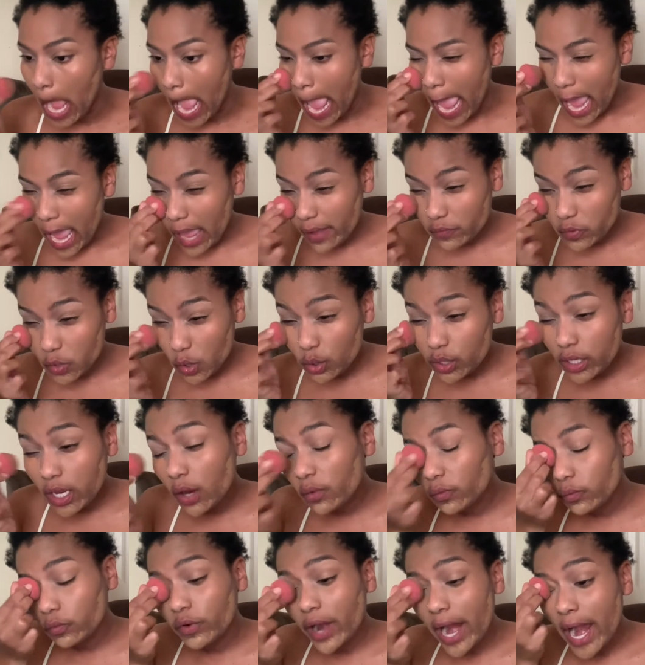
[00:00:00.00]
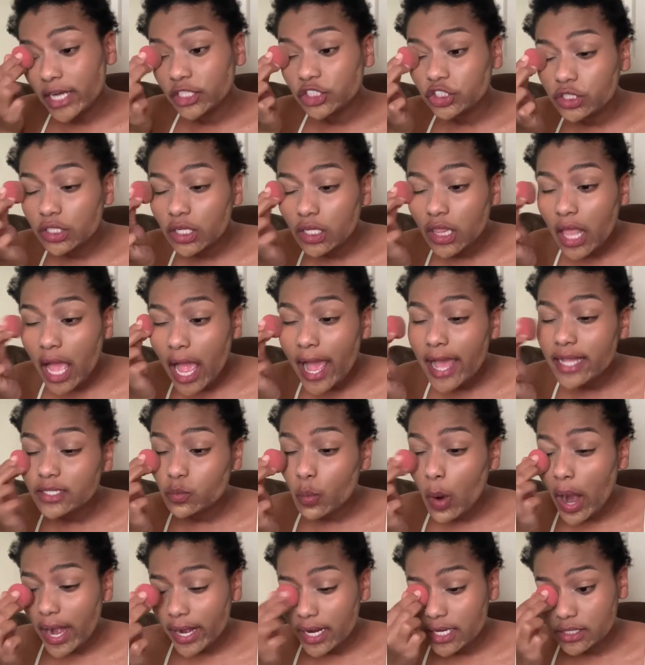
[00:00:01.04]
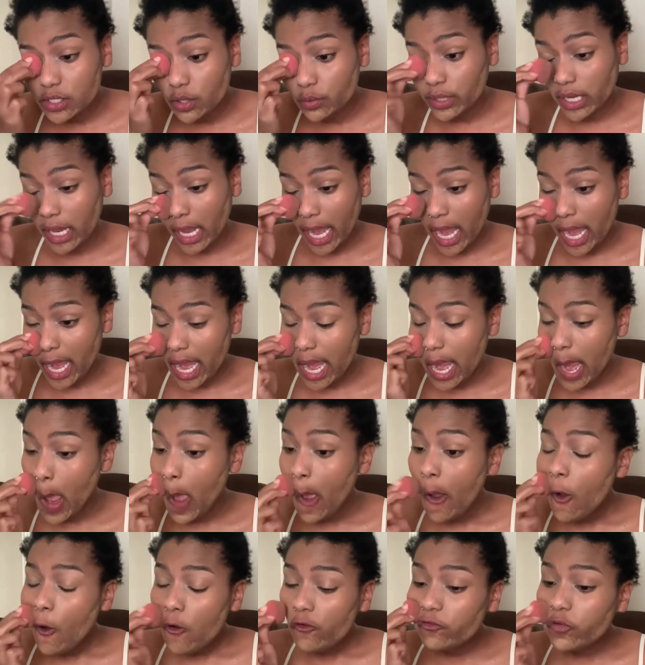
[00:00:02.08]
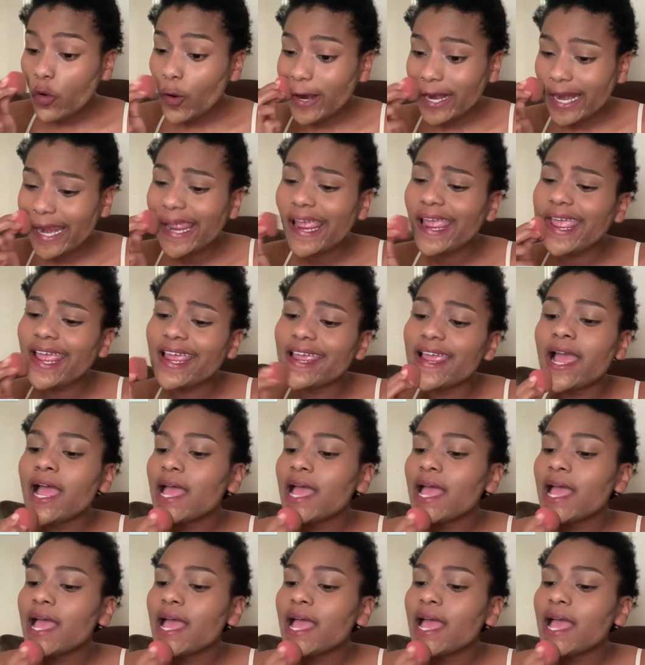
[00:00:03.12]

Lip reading: if you can rationalize why it's okay for a